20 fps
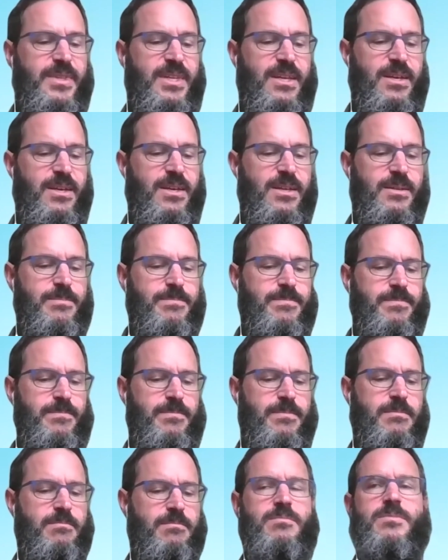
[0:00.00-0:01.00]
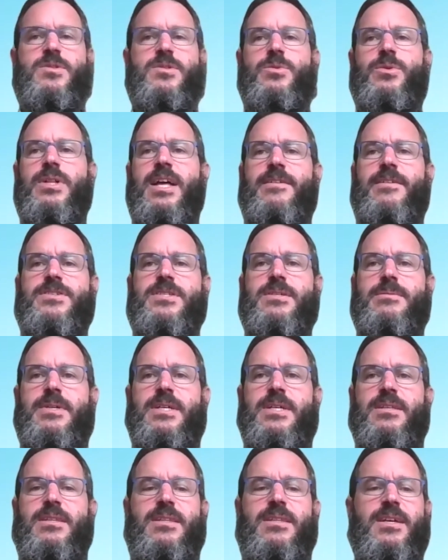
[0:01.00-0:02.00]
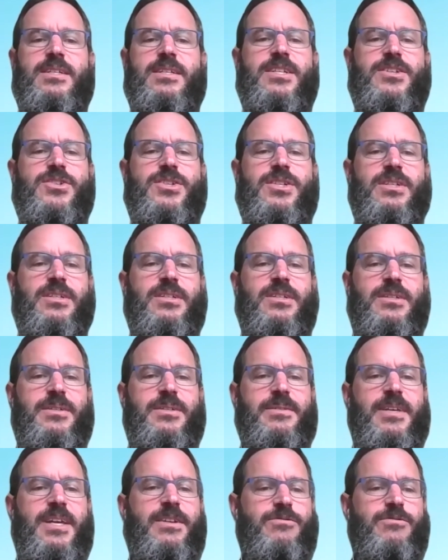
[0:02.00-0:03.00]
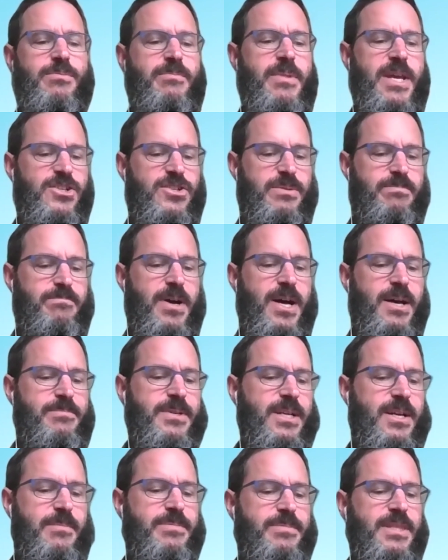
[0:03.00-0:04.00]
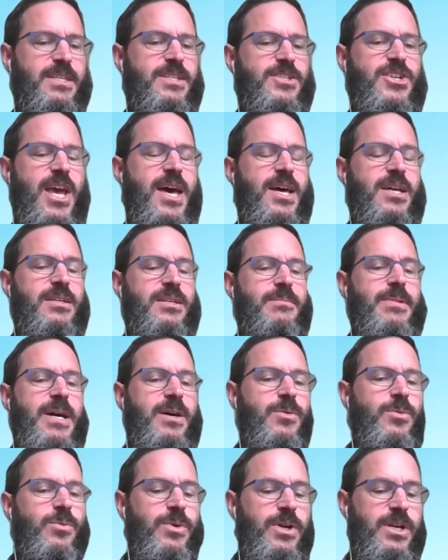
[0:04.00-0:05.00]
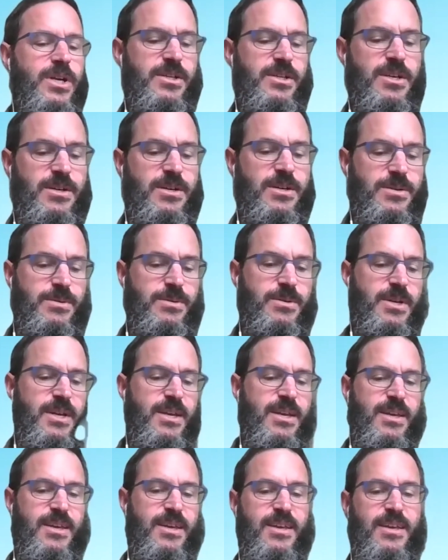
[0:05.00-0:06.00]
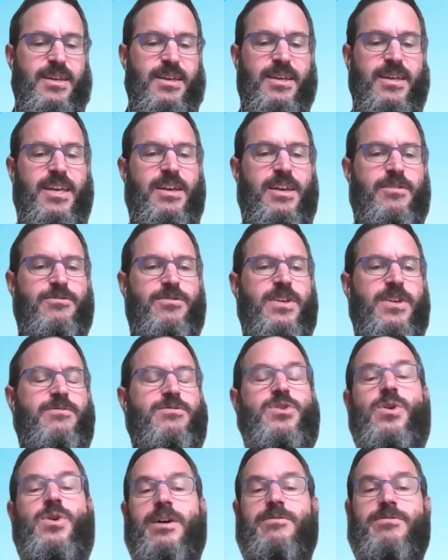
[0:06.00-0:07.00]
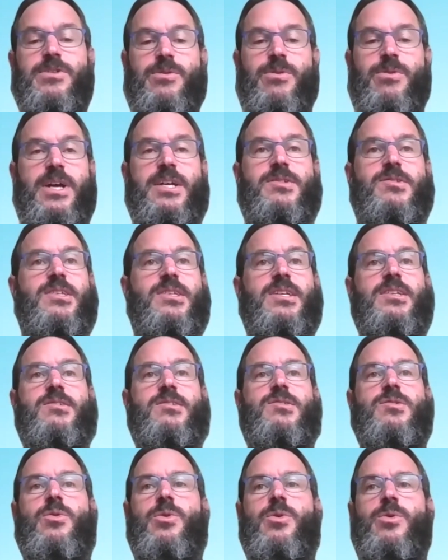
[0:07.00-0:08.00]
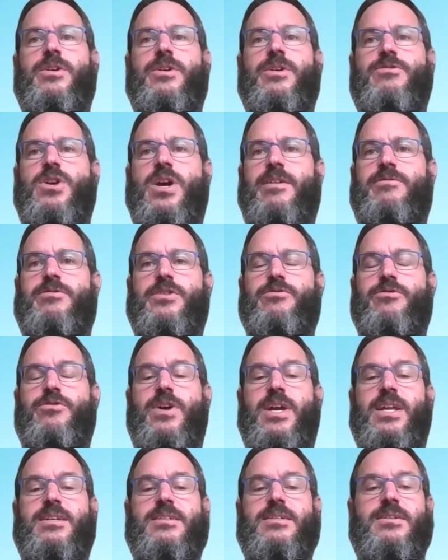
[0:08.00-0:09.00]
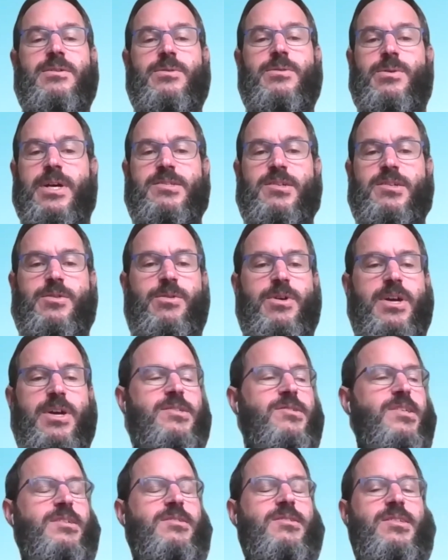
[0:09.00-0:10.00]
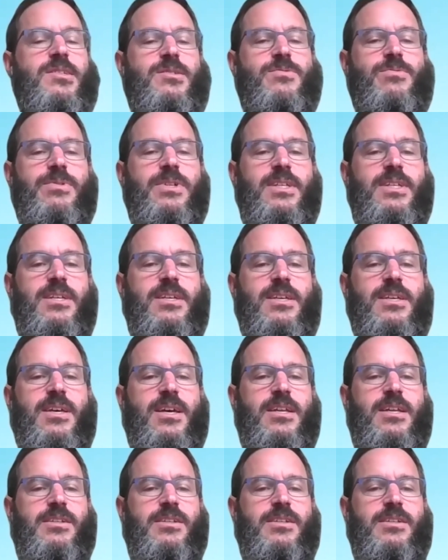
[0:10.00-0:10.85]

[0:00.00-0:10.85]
Um, so we'll have some additional information popping up in the chat about where to go. If you have a crisis, or if you have a friend who has a crisis, it's really a